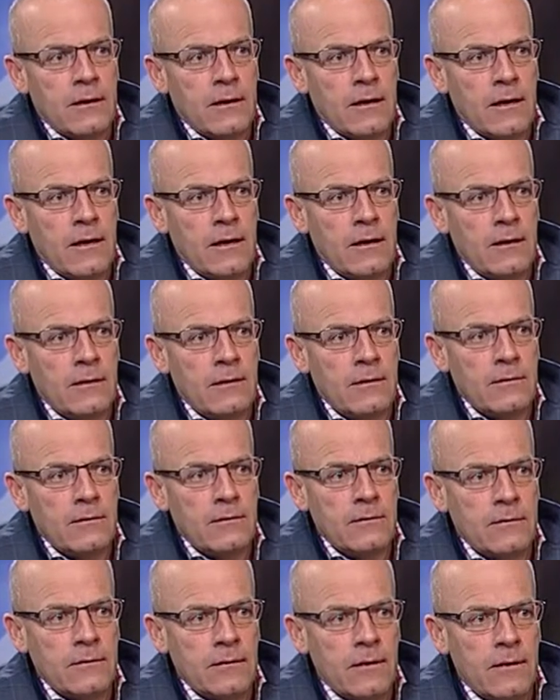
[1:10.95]
And
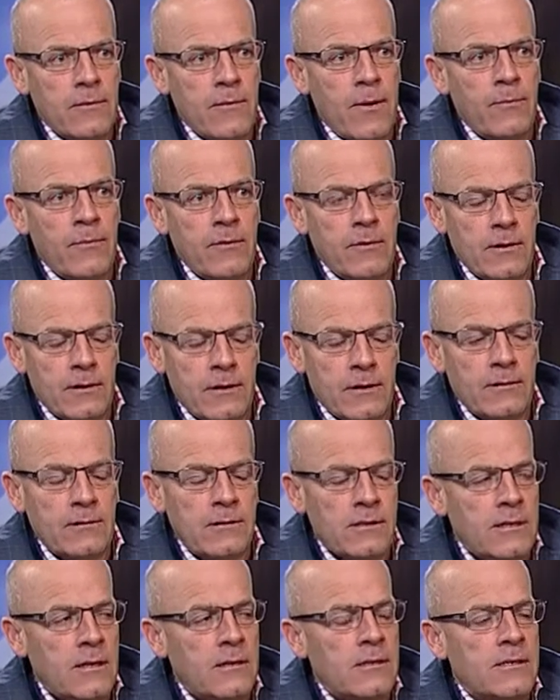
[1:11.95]
I remember I can
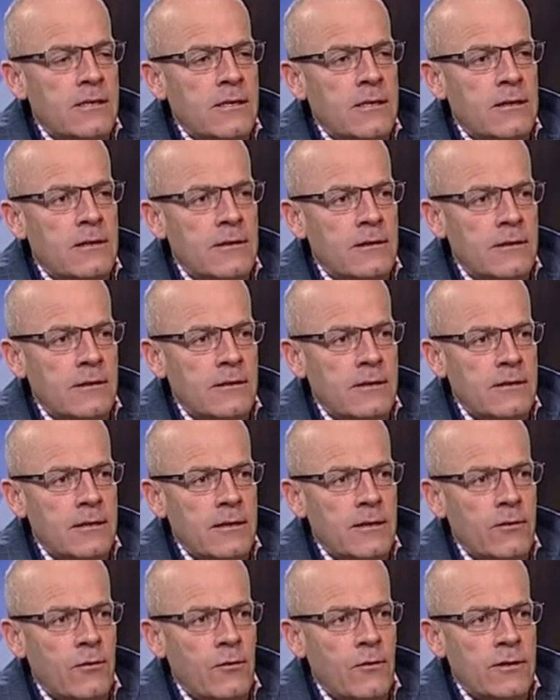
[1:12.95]
still see
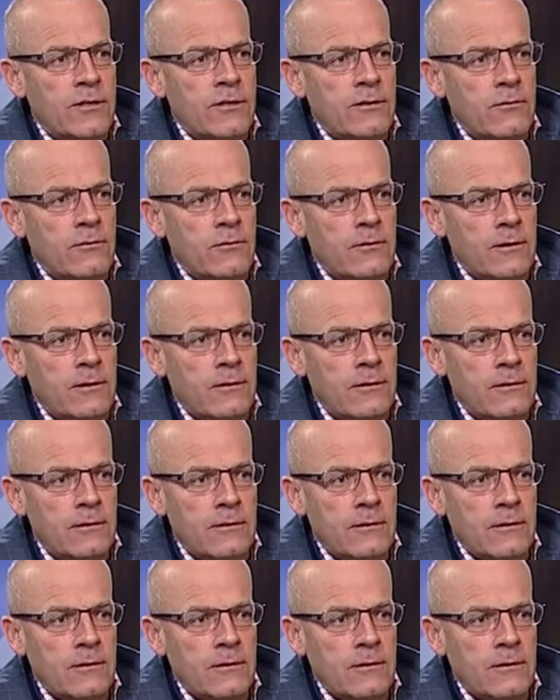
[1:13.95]
the horse doing